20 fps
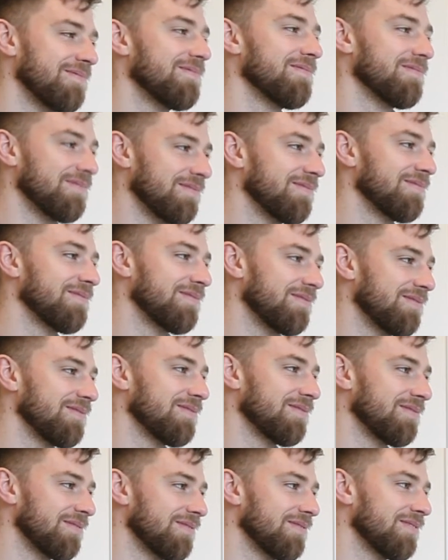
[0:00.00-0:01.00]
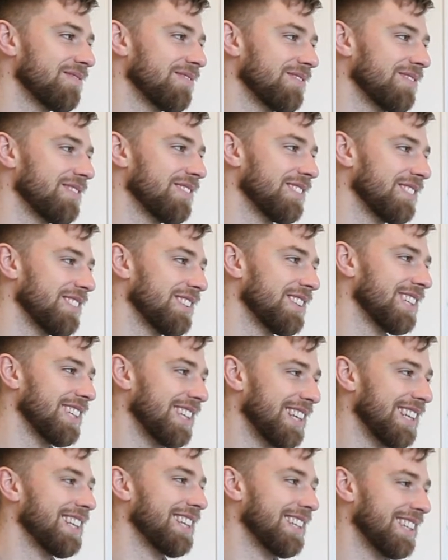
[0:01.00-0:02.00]

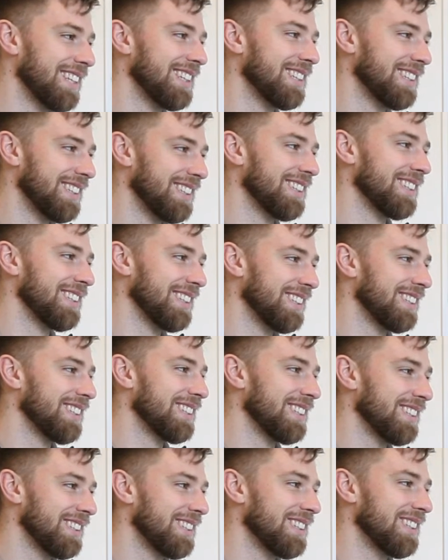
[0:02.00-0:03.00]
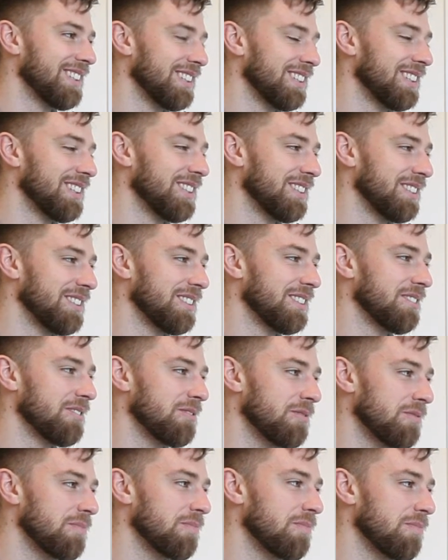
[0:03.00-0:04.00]

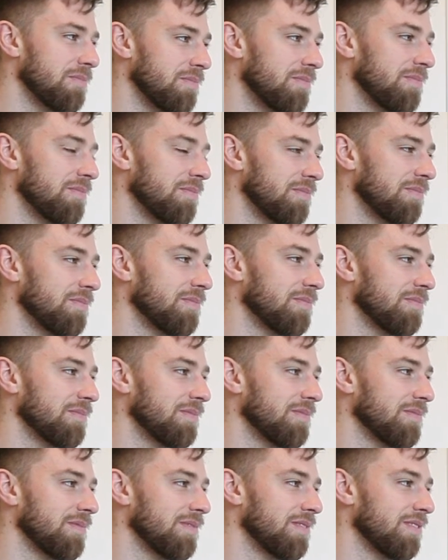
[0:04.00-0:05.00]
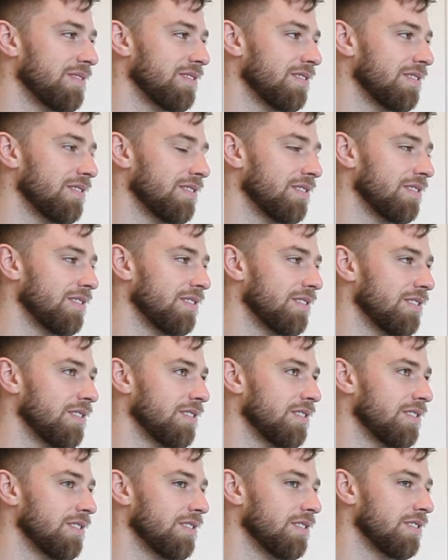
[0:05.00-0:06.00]

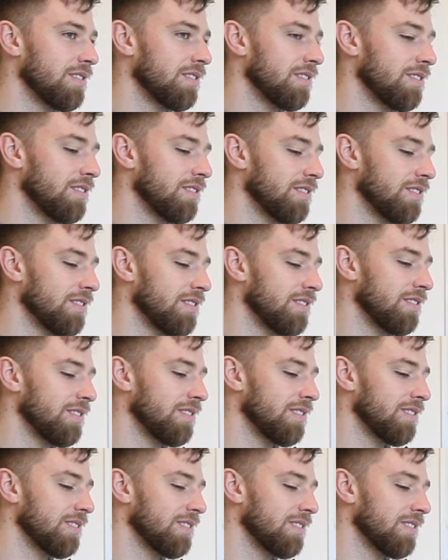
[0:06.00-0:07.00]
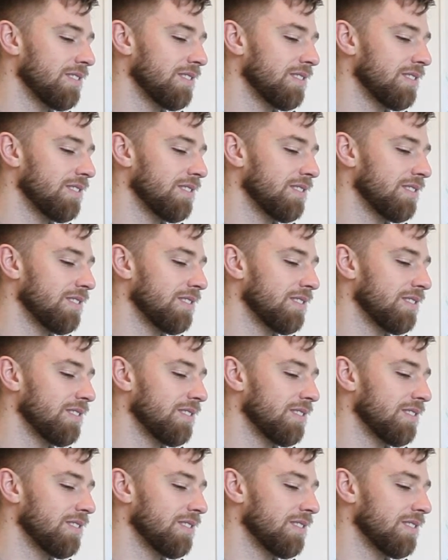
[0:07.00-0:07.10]
(silent)